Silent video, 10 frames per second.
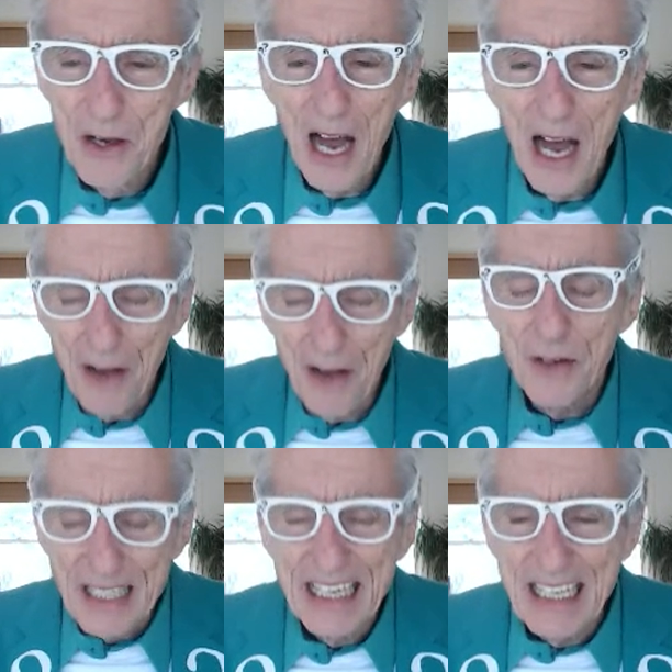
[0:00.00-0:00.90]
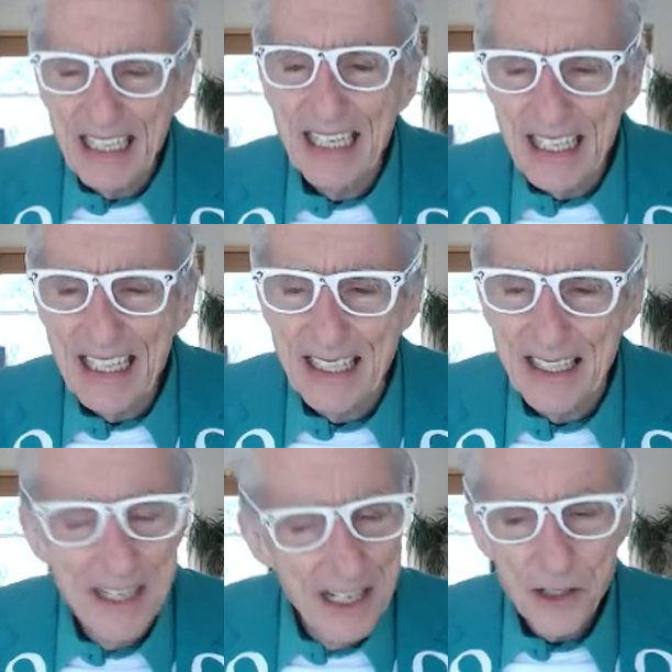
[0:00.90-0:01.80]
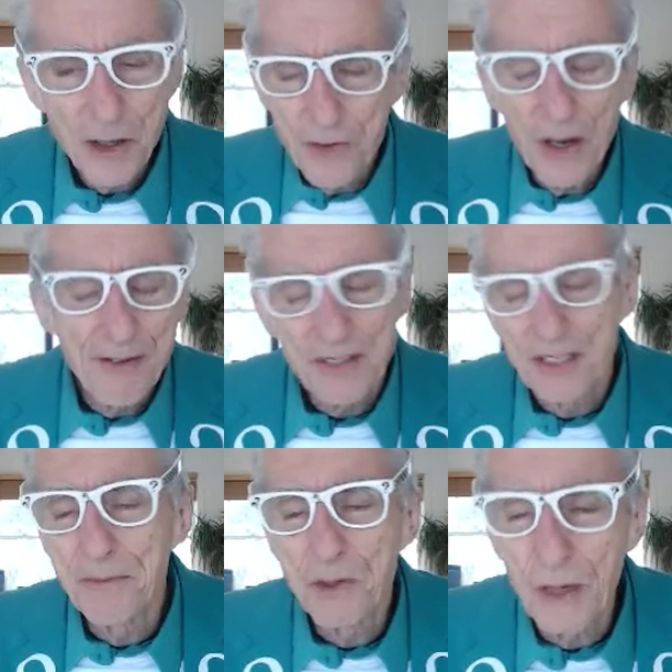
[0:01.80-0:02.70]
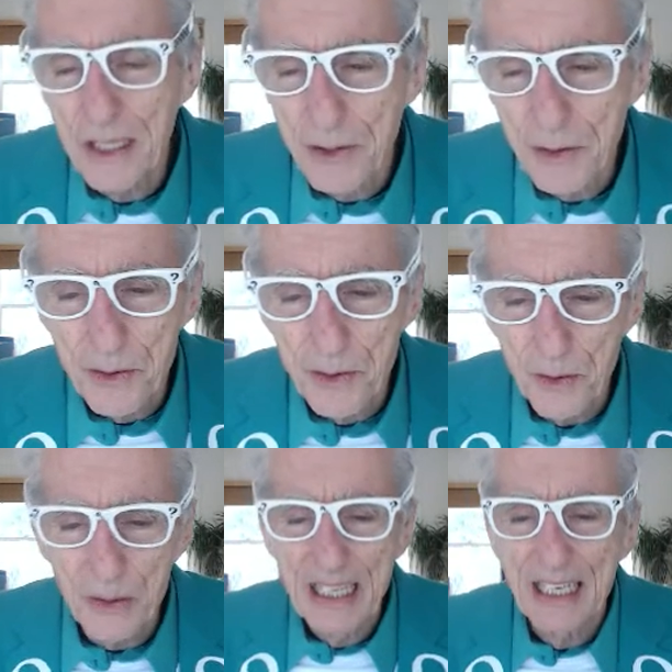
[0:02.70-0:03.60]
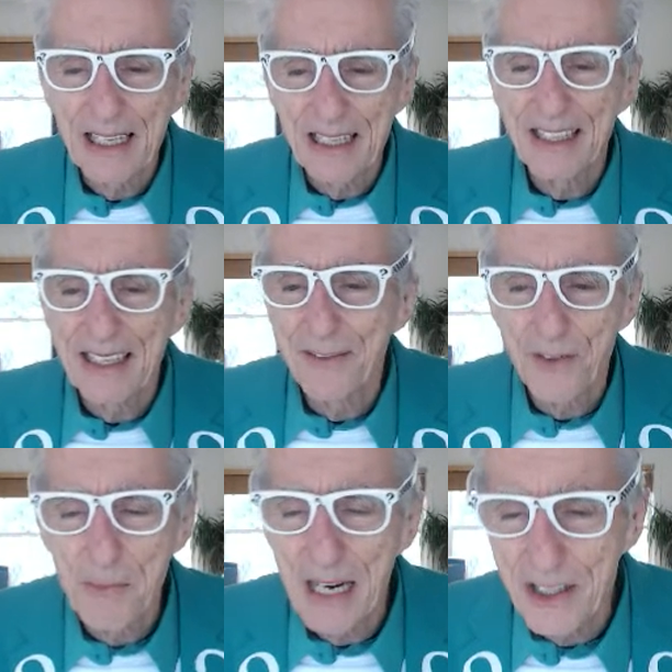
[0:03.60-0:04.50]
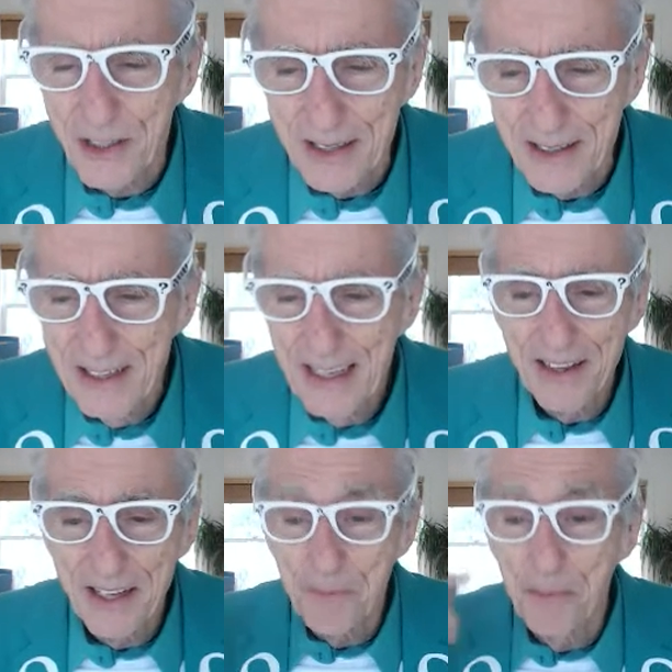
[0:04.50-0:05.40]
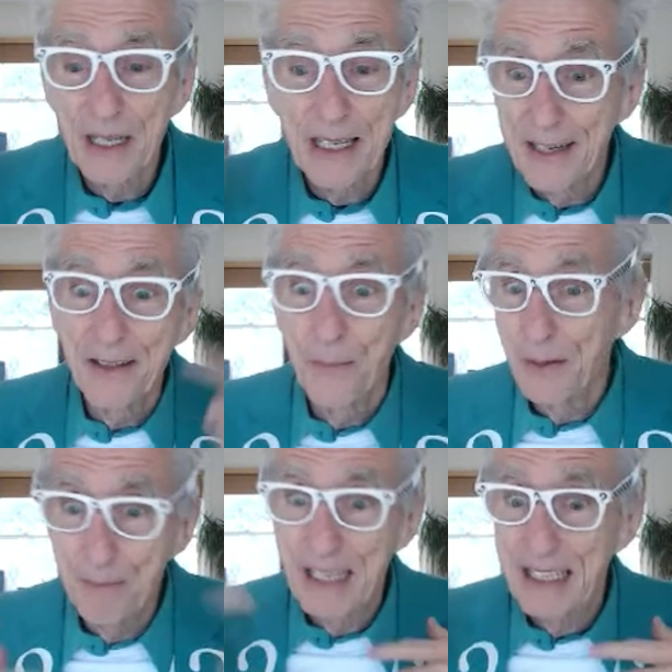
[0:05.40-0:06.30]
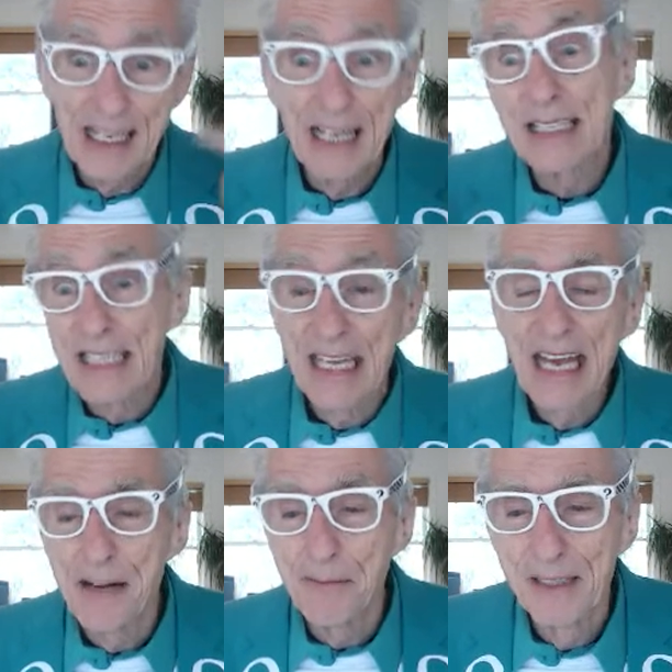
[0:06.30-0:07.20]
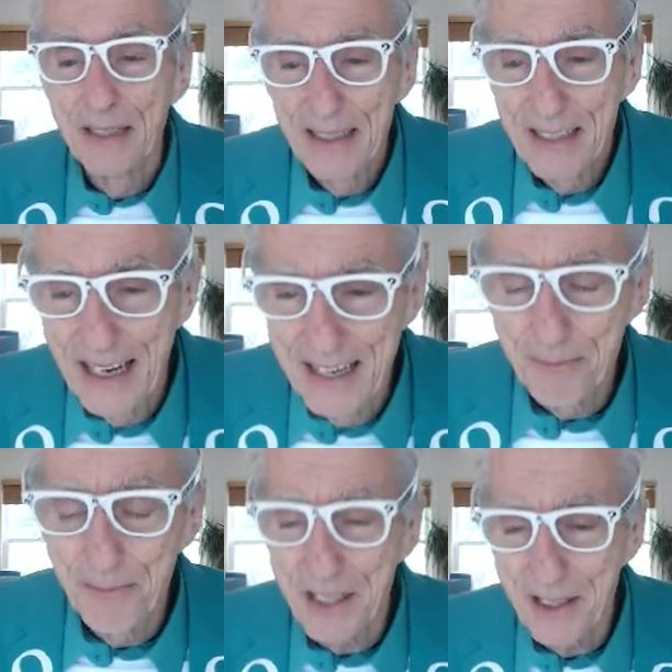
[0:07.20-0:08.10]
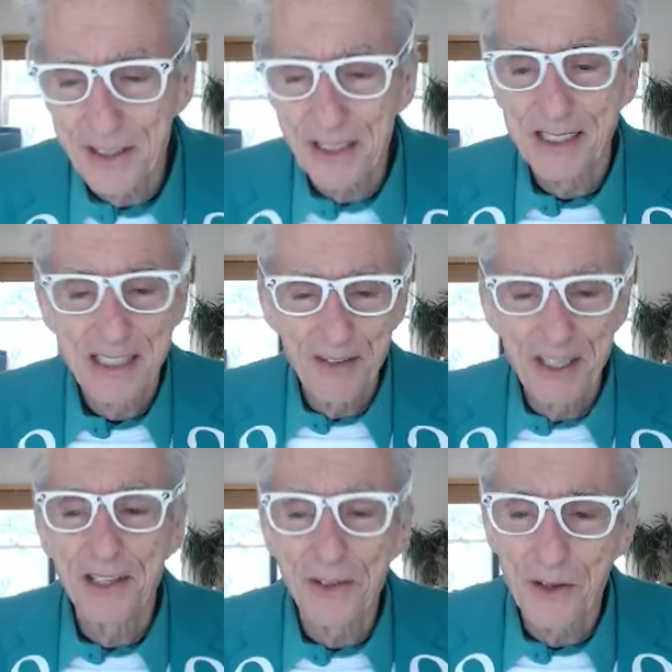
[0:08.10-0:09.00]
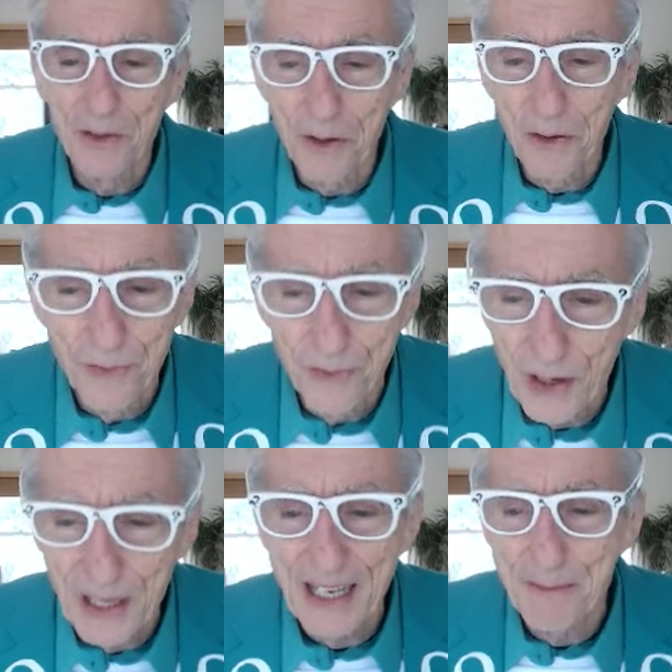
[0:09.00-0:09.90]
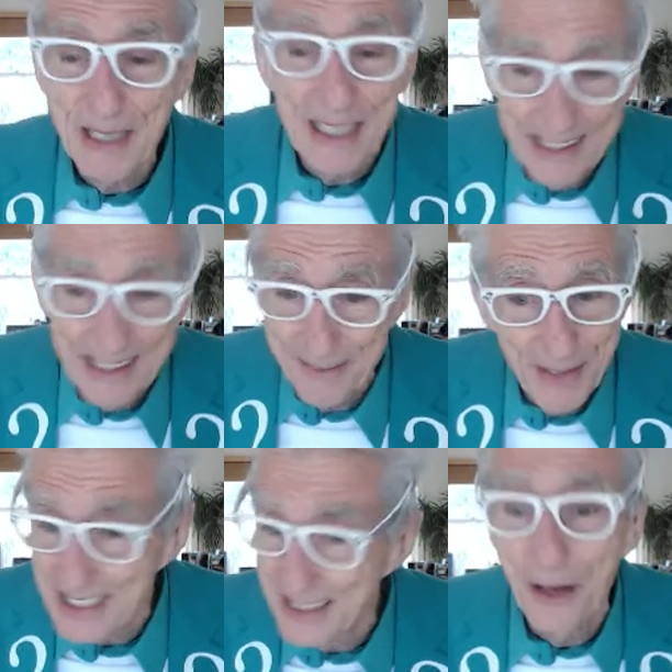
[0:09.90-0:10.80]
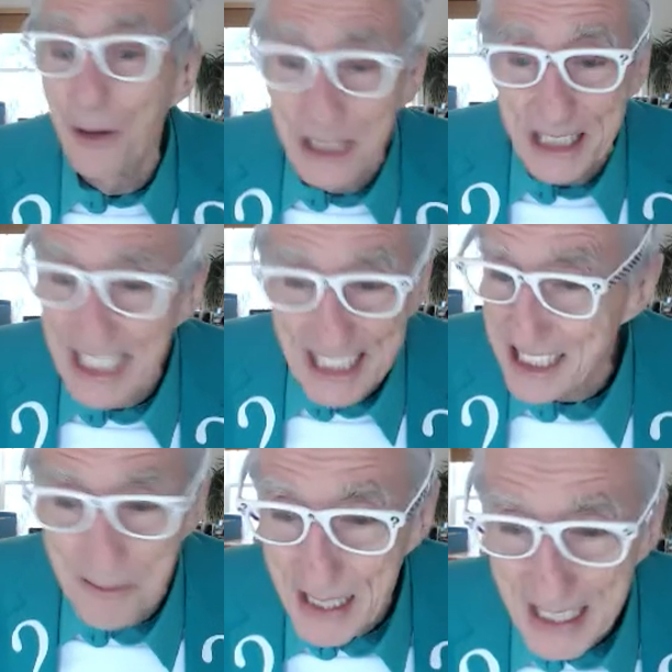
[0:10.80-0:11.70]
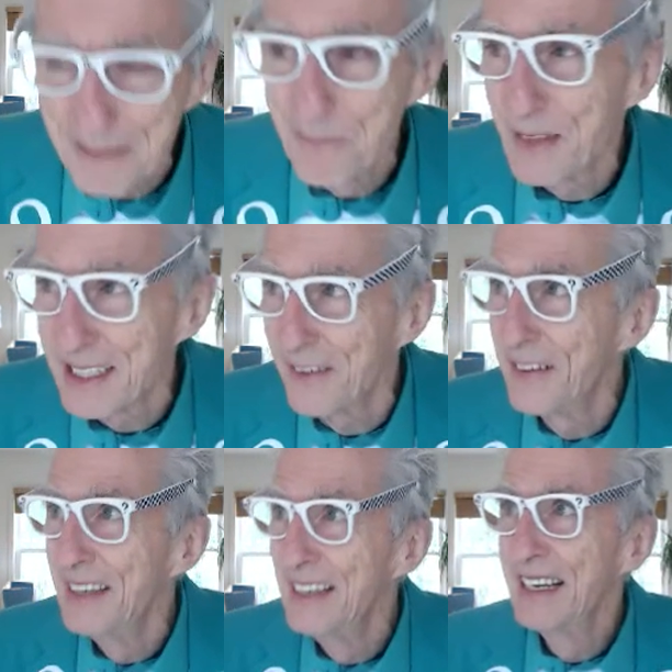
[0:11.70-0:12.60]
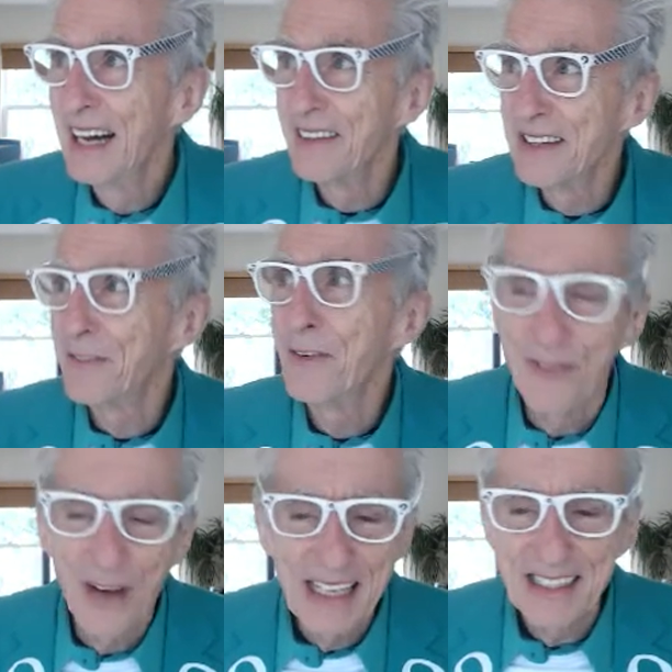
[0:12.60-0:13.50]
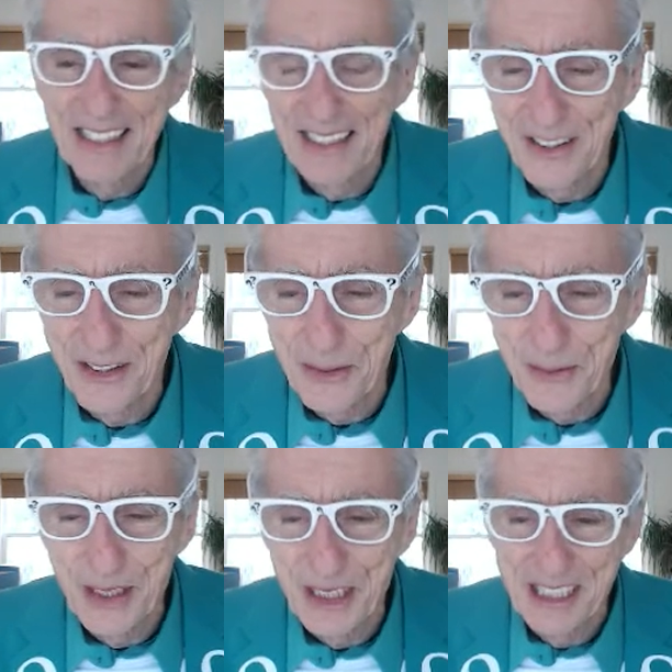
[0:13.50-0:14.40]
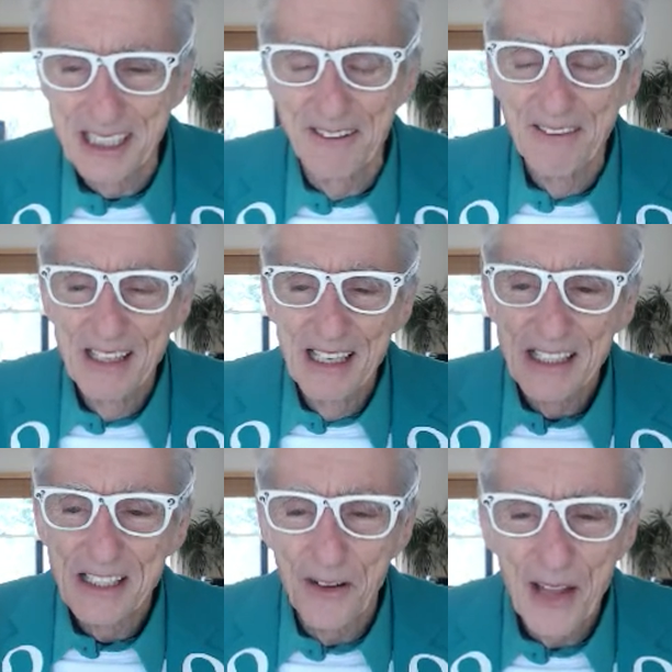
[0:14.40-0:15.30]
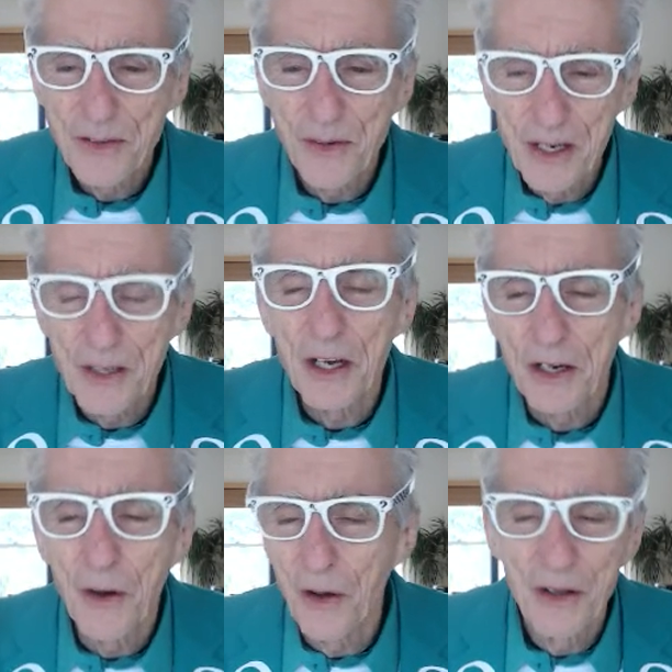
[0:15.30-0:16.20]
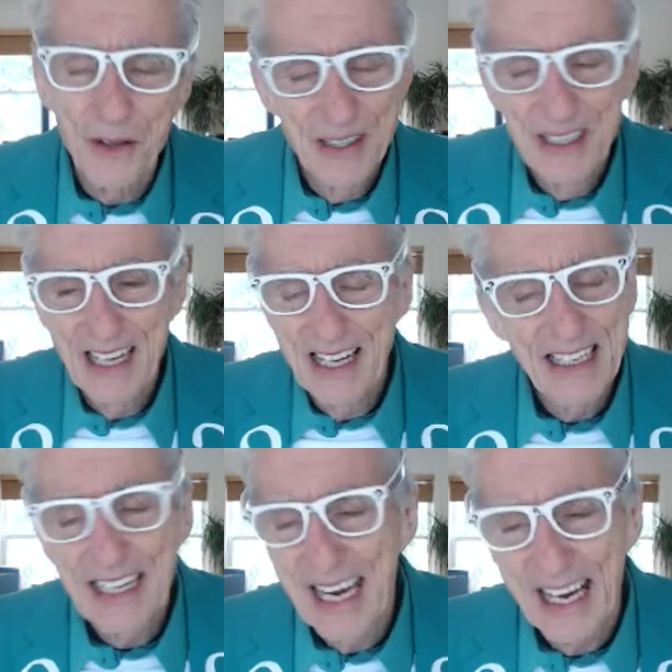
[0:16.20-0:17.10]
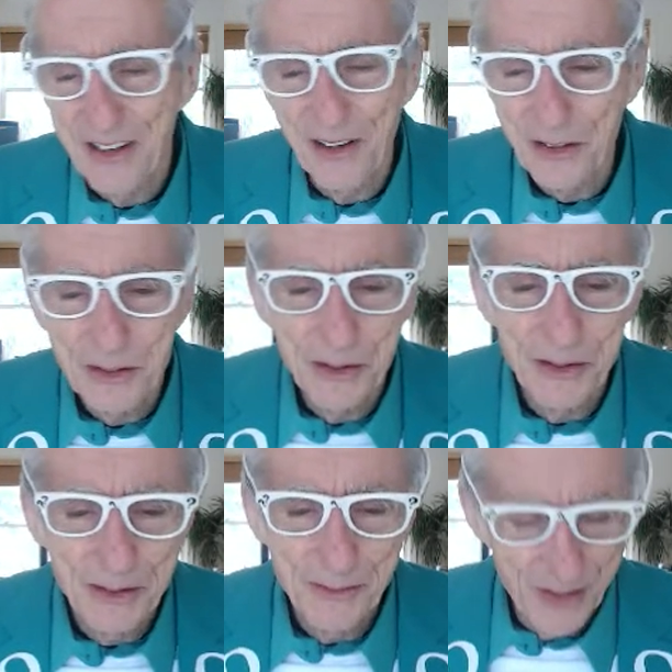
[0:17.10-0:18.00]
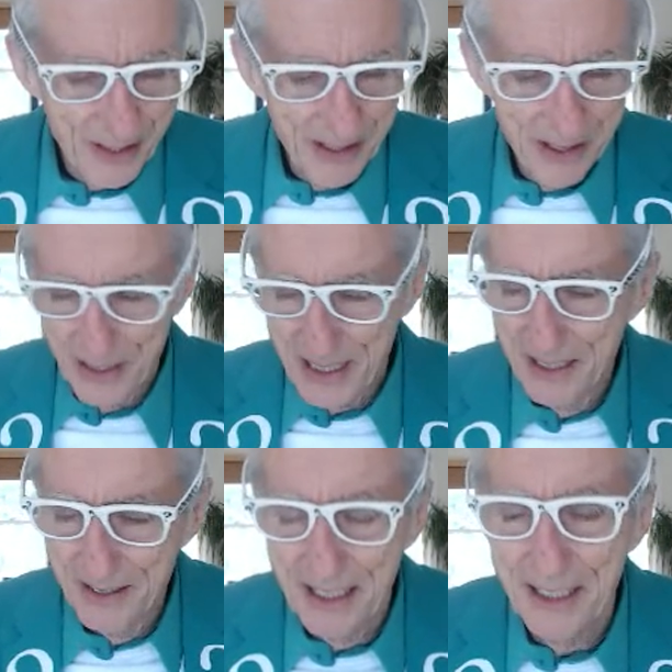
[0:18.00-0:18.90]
how they're keying it in. So if you have some 22-year-old keying in the information and they're putting it in what makes sense to them, but you're a 72-year-old old fart like me, it makes no sense to me. So I'll never find it under your words. Yeah. So that's why you could call. And you can't call Google to figure out what the hell they